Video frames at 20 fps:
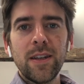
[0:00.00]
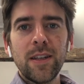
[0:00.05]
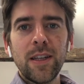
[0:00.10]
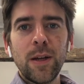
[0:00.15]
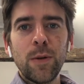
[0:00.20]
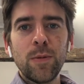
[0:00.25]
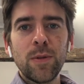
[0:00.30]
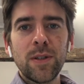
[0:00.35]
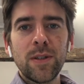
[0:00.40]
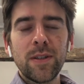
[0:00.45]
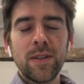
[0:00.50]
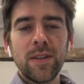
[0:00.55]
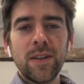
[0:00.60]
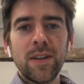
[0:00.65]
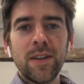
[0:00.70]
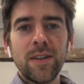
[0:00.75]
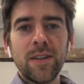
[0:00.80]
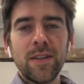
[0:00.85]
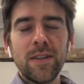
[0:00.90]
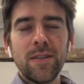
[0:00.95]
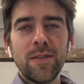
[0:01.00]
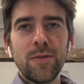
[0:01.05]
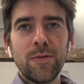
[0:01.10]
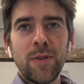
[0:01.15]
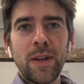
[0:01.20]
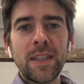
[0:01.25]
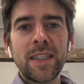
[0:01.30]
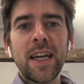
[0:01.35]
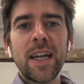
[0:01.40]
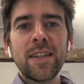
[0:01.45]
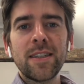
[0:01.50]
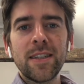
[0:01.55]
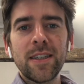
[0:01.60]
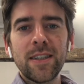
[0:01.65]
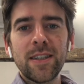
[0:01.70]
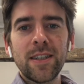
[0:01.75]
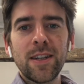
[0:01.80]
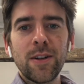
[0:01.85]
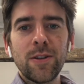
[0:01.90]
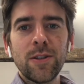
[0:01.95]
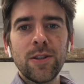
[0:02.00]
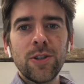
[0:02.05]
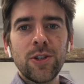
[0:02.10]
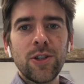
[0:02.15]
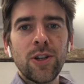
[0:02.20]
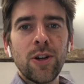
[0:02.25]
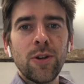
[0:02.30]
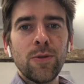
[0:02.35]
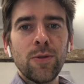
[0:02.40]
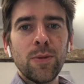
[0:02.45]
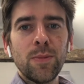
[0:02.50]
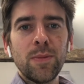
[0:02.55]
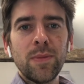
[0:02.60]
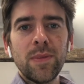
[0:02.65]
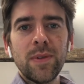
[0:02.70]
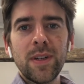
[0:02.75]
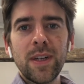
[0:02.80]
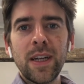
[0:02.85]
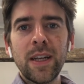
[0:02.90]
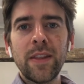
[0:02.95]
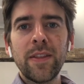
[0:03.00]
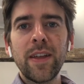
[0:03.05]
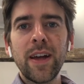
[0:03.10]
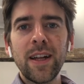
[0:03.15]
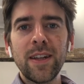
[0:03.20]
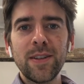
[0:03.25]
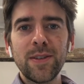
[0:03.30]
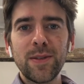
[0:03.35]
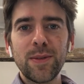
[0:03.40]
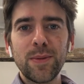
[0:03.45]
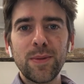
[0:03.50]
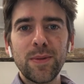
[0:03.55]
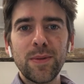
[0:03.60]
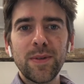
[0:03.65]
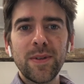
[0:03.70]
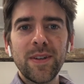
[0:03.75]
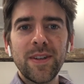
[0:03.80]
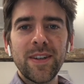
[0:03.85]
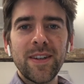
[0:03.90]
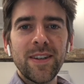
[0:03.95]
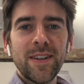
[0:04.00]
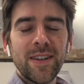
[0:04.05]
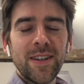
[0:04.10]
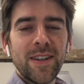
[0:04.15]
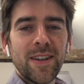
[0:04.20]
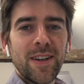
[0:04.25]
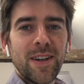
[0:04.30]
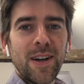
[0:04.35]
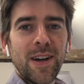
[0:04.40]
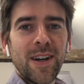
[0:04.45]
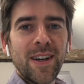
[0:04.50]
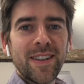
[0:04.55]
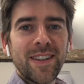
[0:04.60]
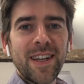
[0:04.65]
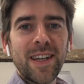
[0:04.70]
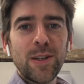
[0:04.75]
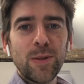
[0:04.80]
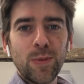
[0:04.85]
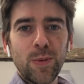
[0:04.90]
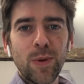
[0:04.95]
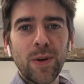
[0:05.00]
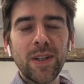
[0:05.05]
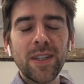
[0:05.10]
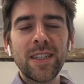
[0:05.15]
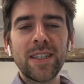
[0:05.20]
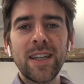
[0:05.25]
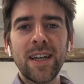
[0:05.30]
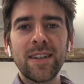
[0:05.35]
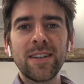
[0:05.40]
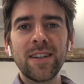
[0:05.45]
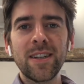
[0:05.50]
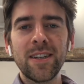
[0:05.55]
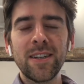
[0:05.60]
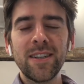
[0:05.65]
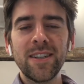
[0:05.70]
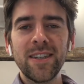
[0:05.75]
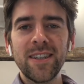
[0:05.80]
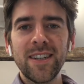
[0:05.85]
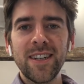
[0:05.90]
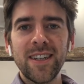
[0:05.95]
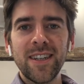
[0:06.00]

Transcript: it was fantastic to go to the showroom, and that's what Tesla